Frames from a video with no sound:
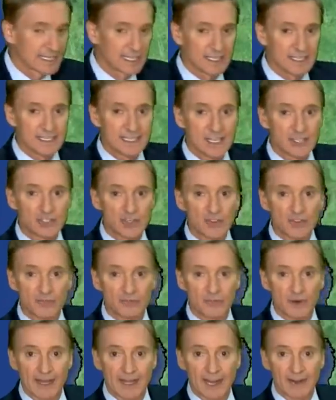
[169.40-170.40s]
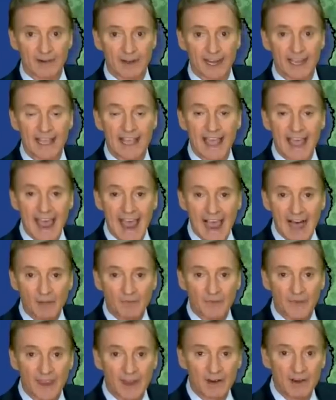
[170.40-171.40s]
condition threat area
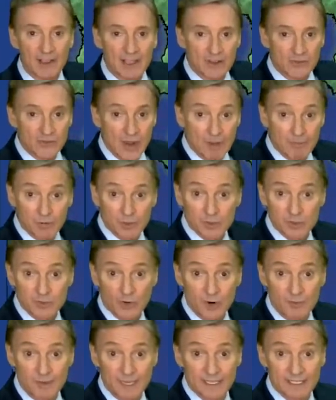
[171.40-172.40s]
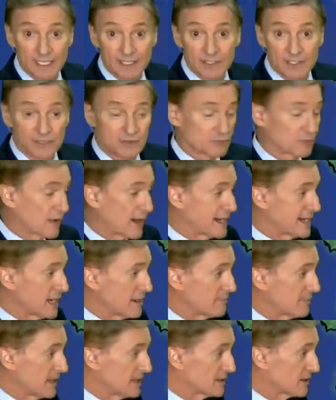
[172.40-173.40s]
out there. Tropical storm conditions right
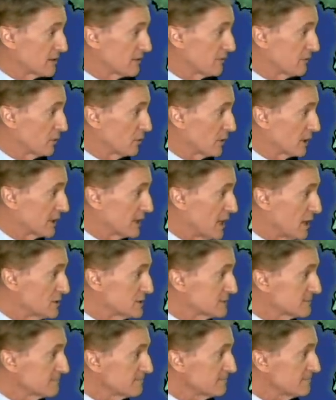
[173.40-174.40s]
up under the Florida coast.